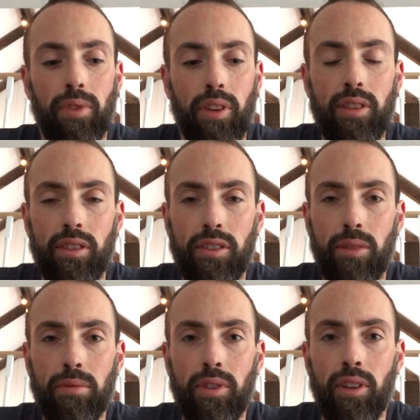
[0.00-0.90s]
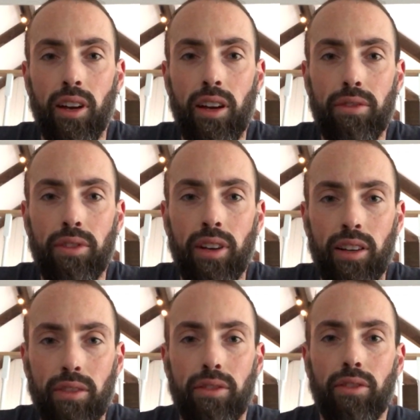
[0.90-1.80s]
This is something that I've
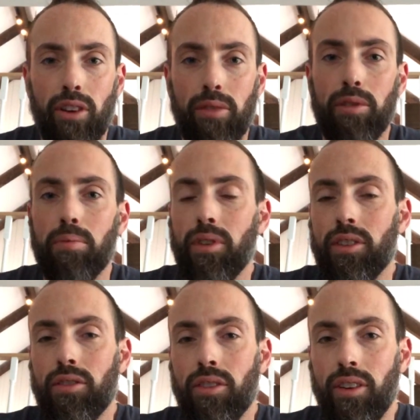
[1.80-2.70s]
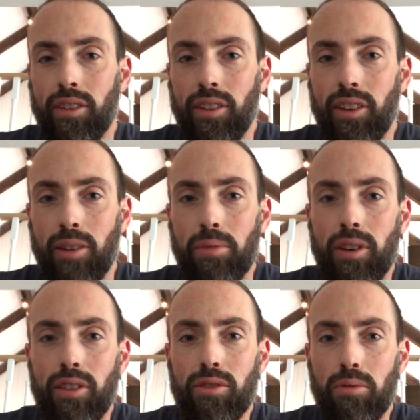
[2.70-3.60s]
kind of developed a pretty strong
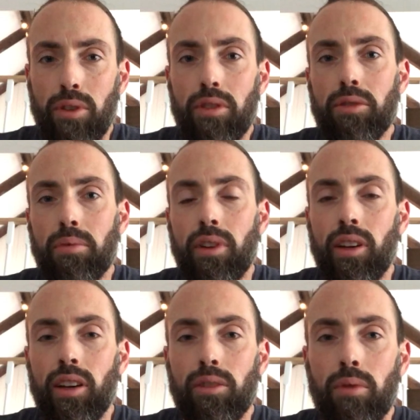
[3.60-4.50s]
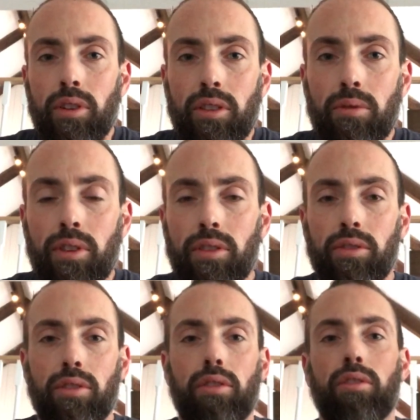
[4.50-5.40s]
opinion towards, but I kind of wanted to run
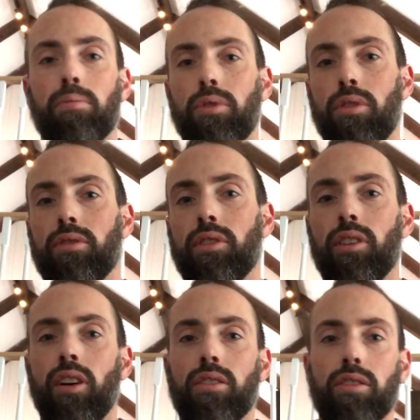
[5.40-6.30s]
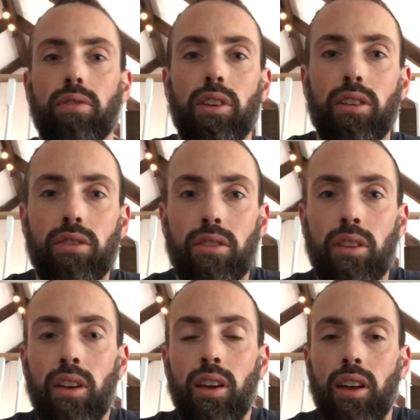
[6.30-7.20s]
through the pros and cons of each,
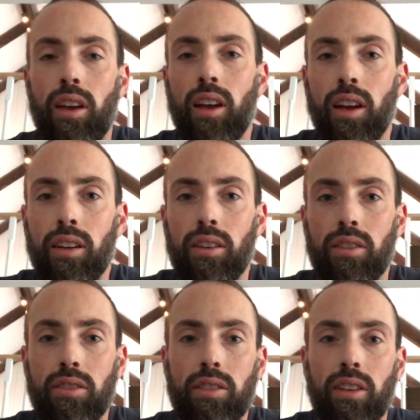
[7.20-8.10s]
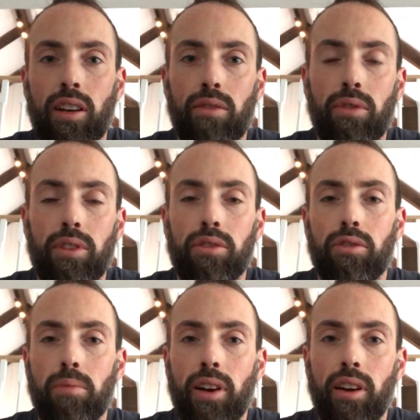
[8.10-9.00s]
and just kind of run
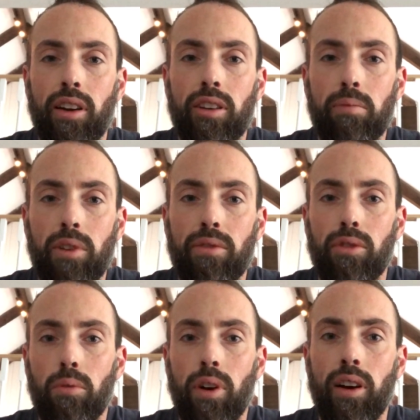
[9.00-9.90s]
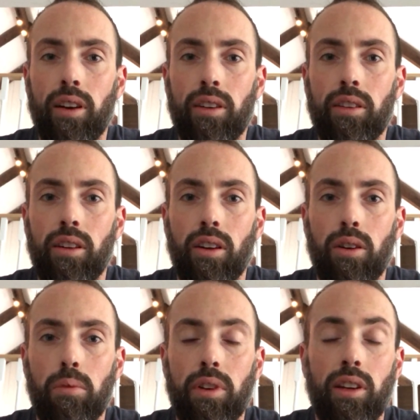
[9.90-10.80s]
through my argument for why
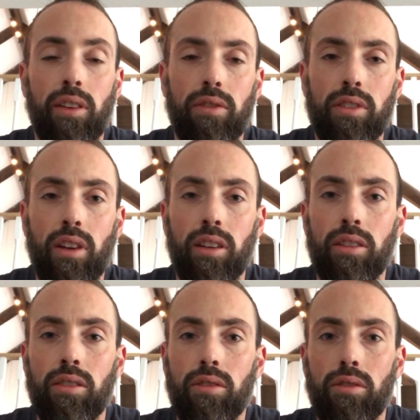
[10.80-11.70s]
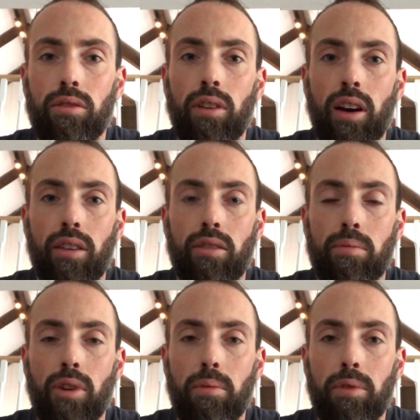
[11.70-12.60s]
we have decided to hire a
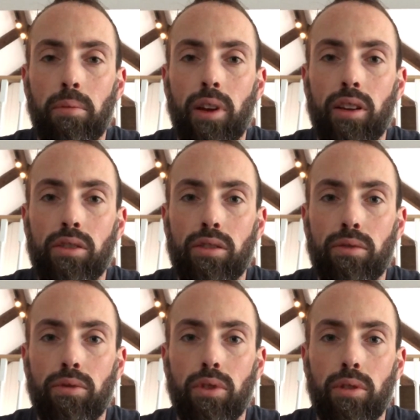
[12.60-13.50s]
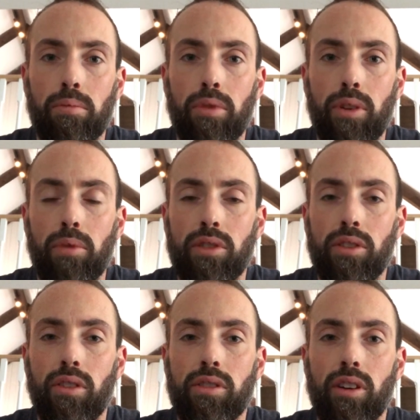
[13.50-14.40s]
property manager for pretty much
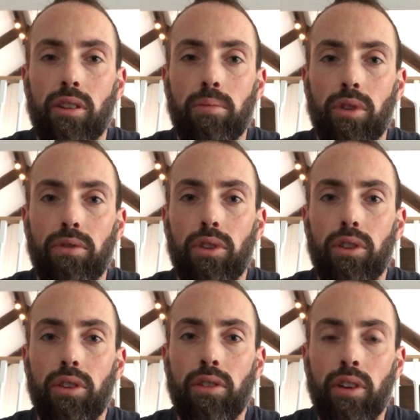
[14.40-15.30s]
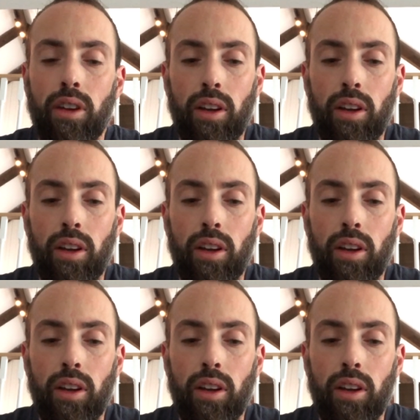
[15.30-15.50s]
our entire portfolio.